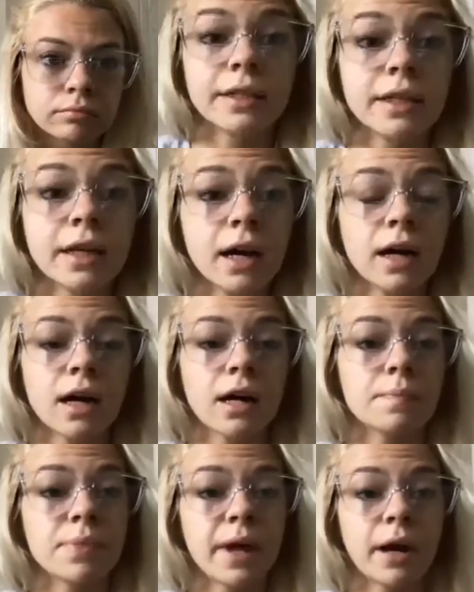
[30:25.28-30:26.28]
Yeah,
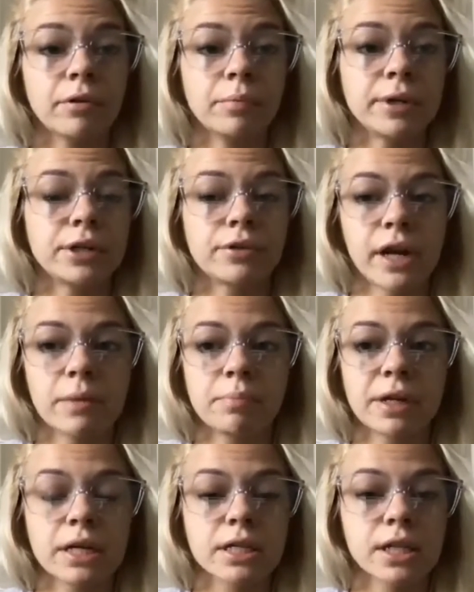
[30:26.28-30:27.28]
that would be great
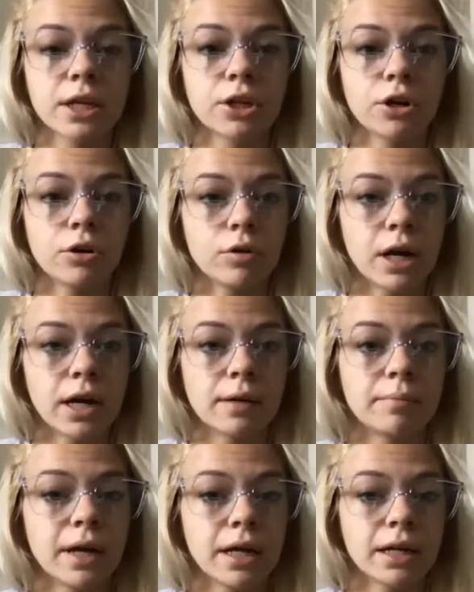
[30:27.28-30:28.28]
because I know
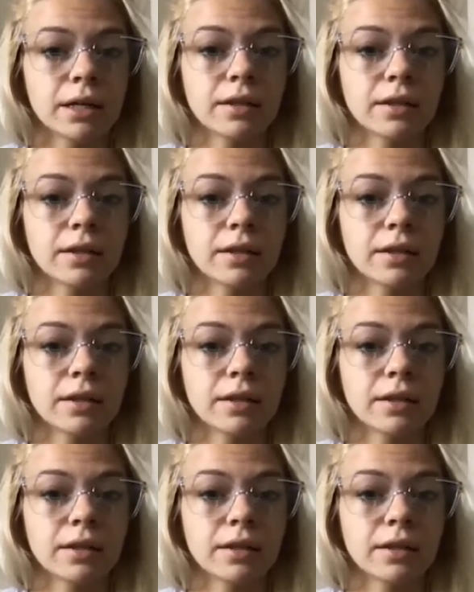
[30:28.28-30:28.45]
in a